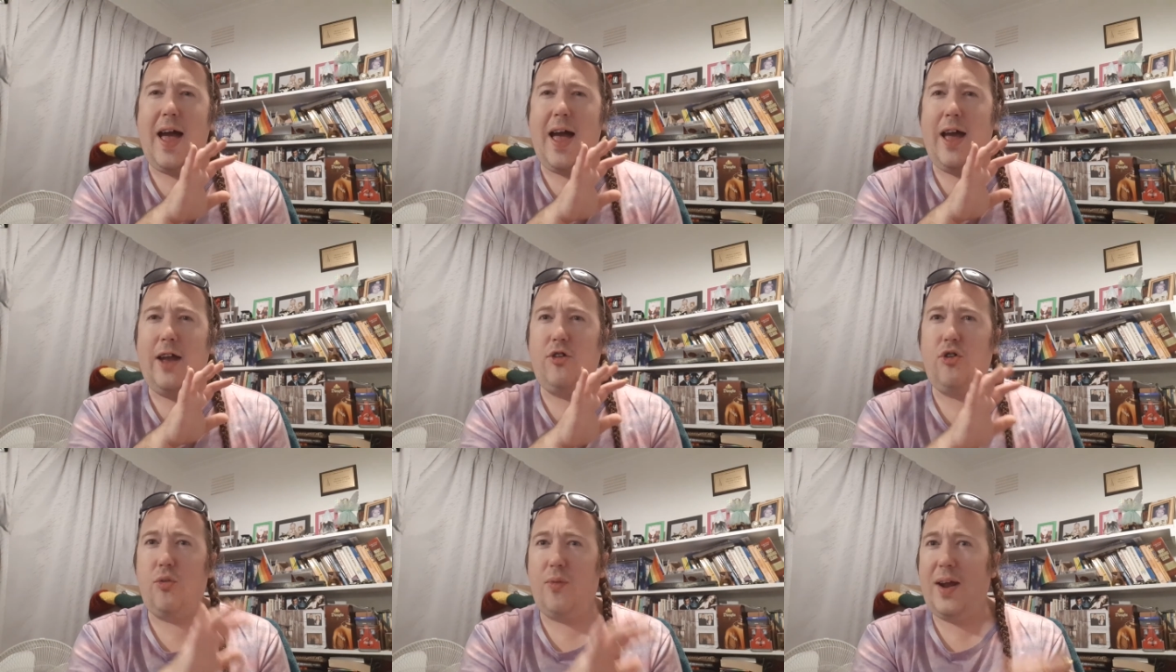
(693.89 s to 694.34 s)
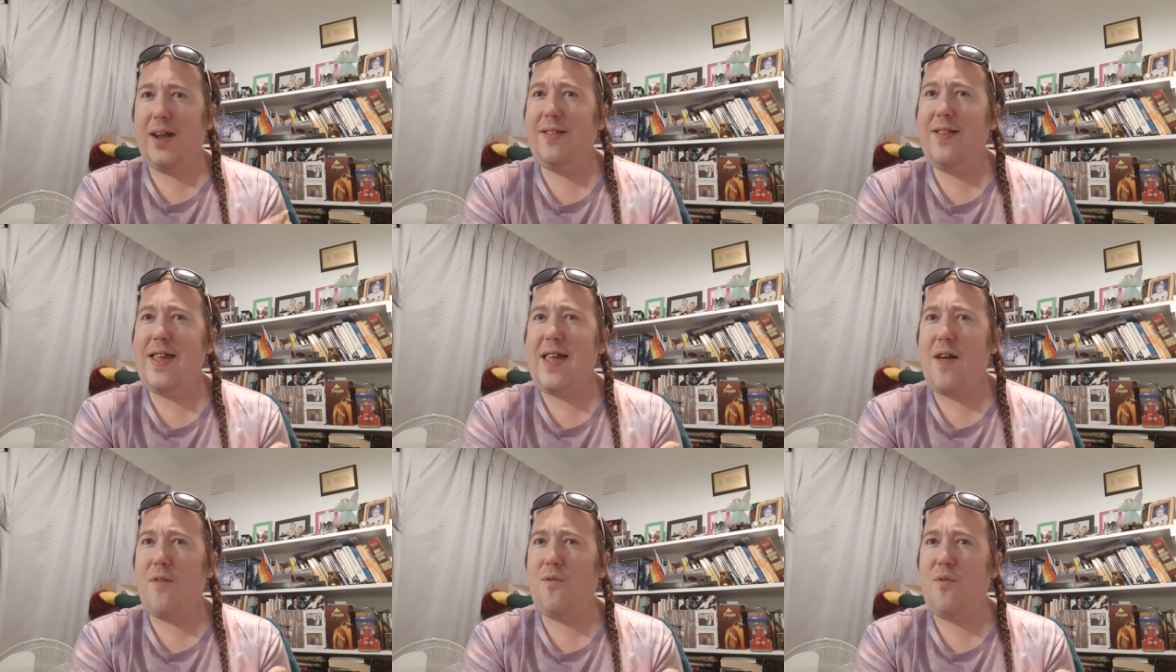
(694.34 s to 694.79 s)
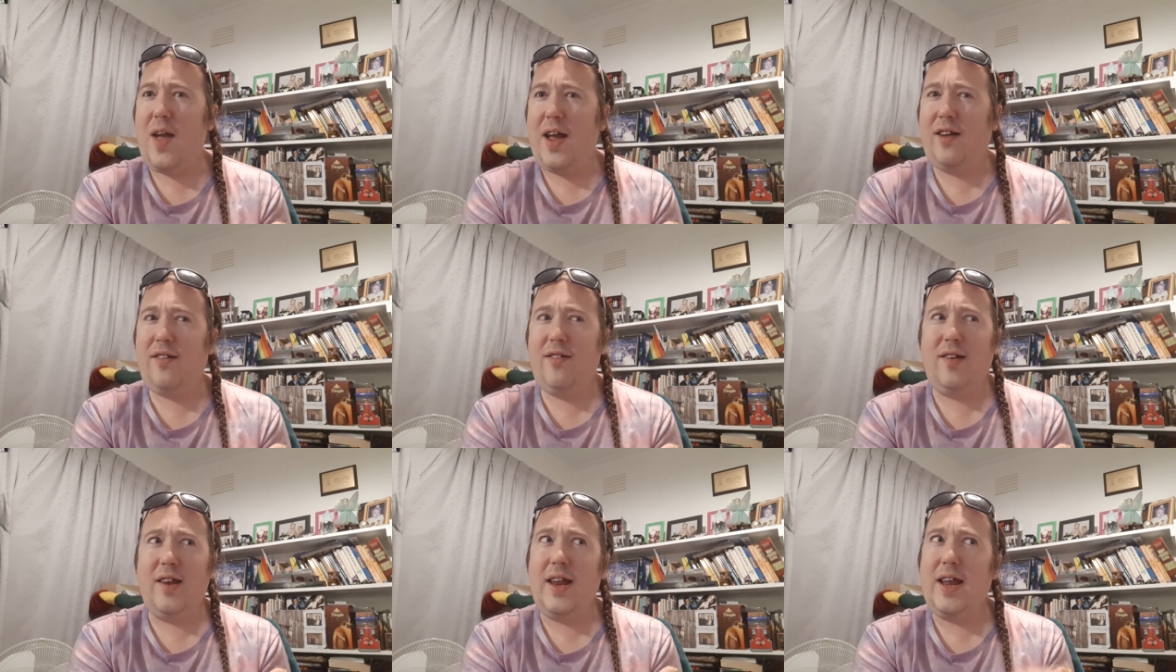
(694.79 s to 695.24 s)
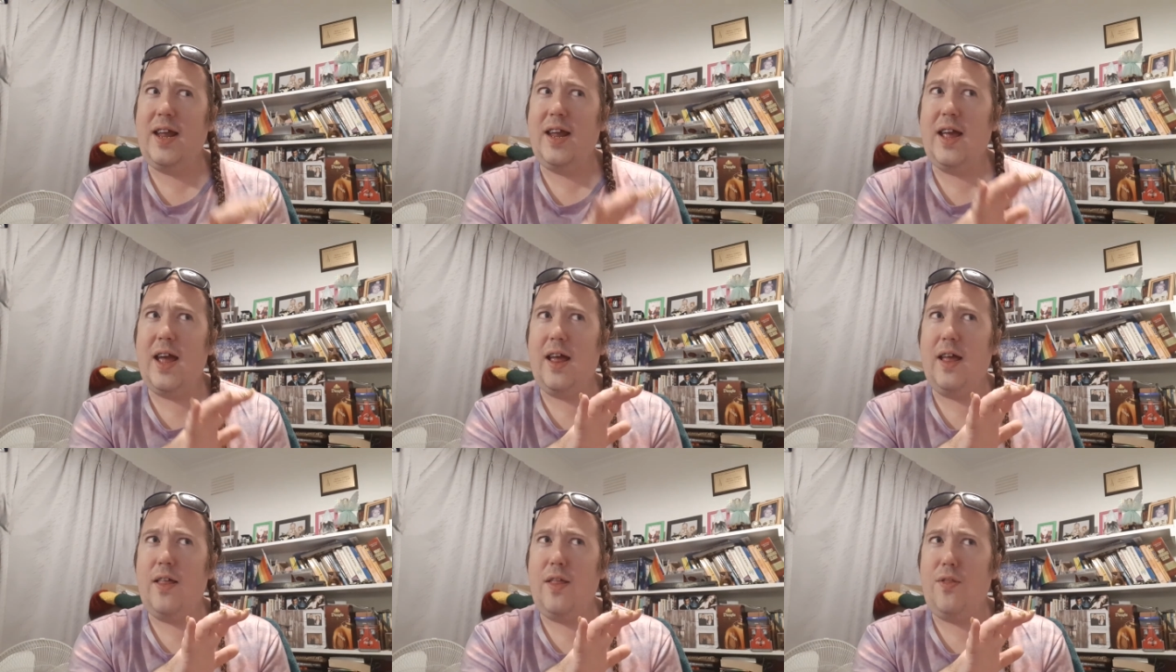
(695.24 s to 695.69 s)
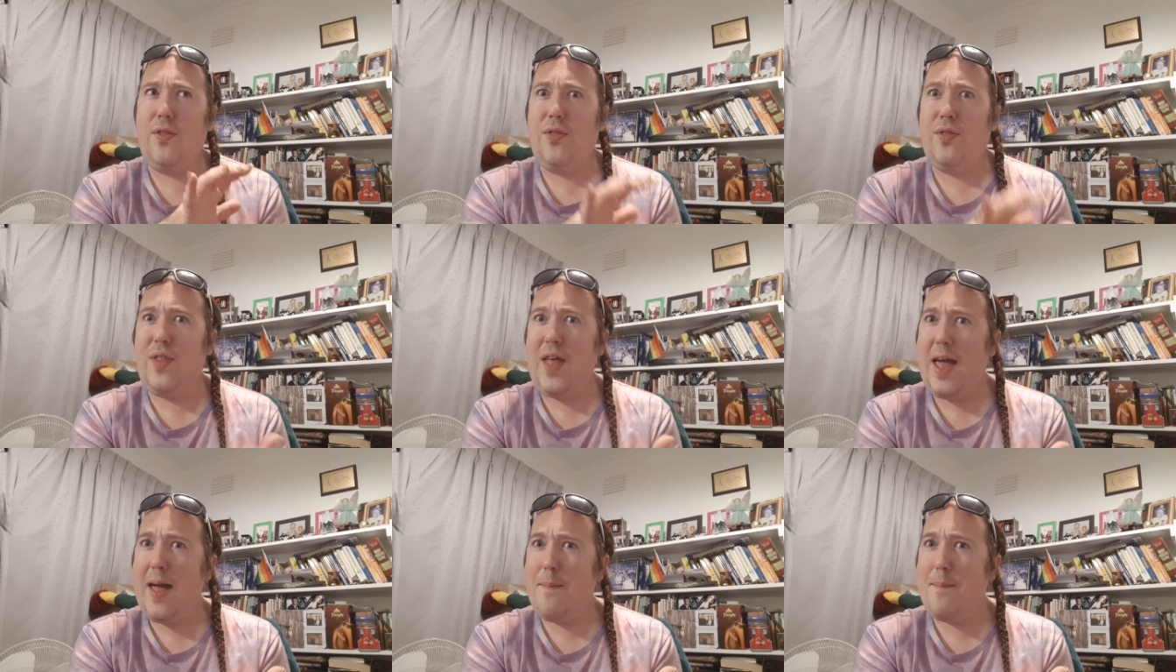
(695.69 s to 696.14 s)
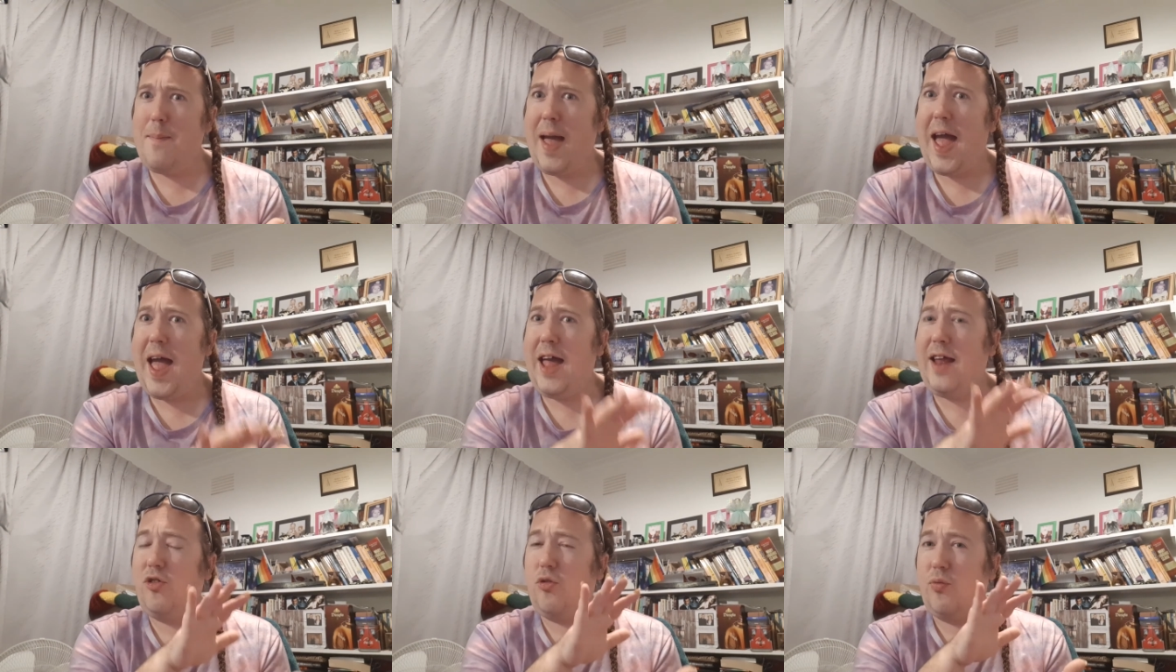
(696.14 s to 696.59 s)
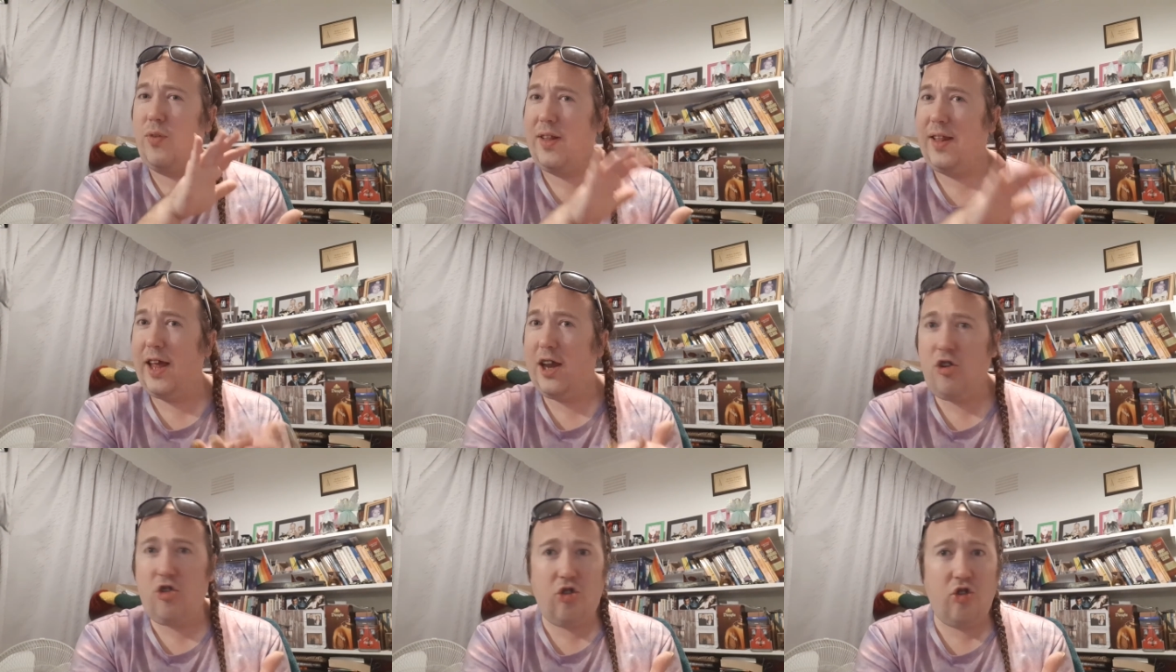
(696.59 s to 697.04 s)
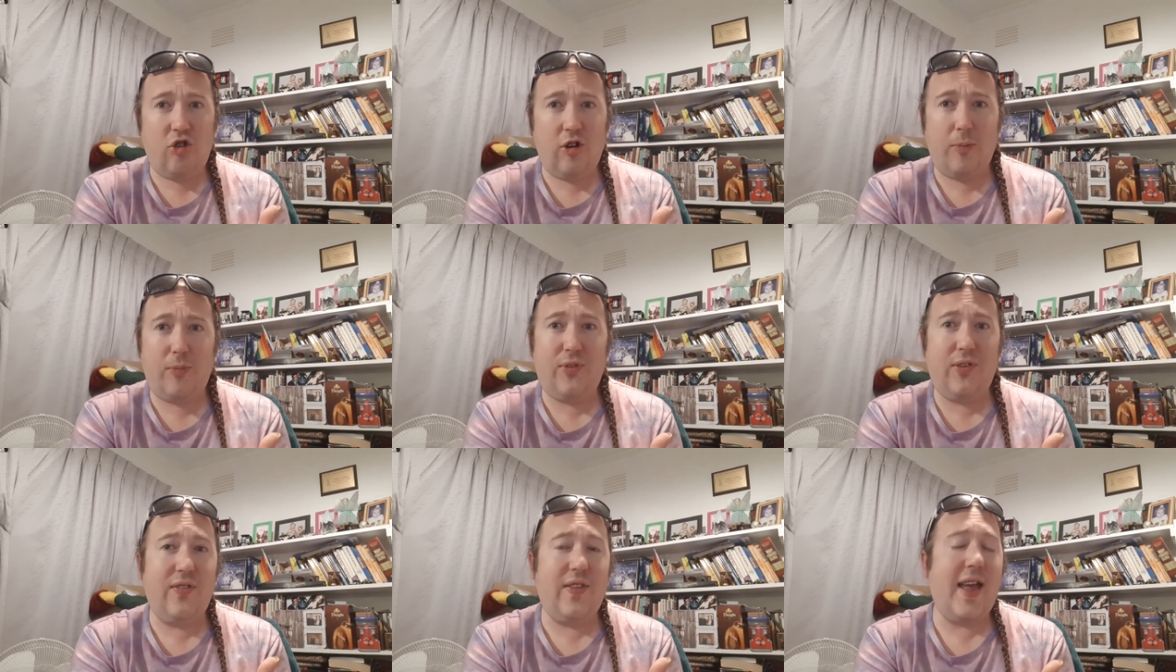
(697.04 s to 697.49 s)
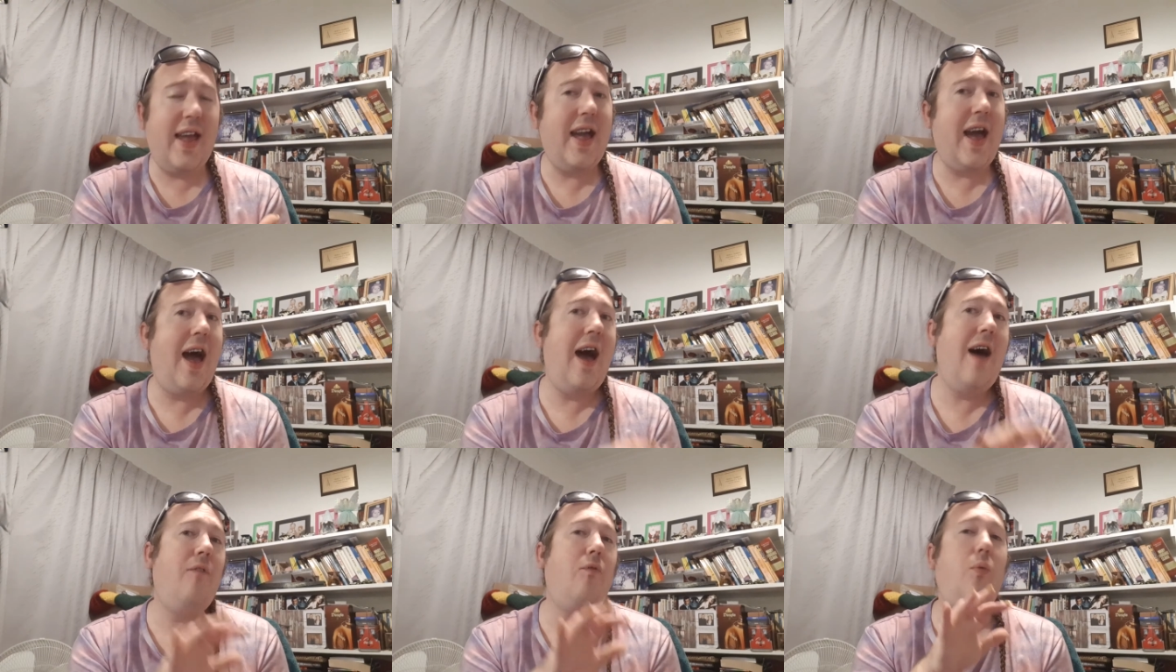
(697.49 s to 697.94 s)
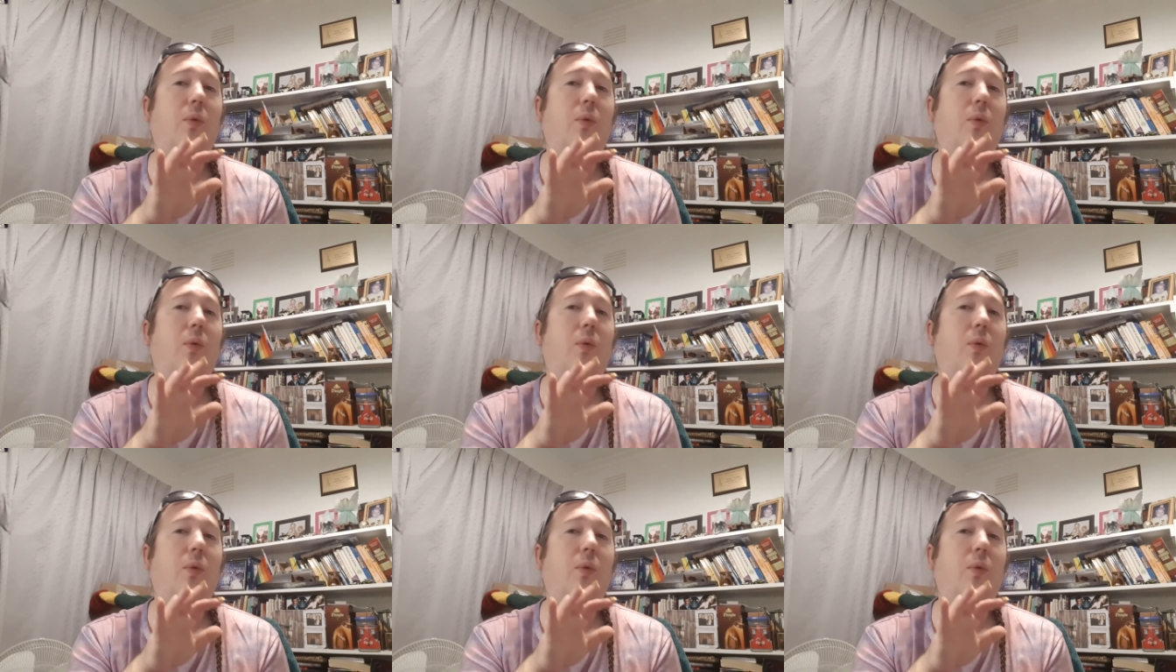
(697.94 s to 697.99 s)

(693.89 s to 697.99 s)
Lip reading: directly affecting them and relationships that they have,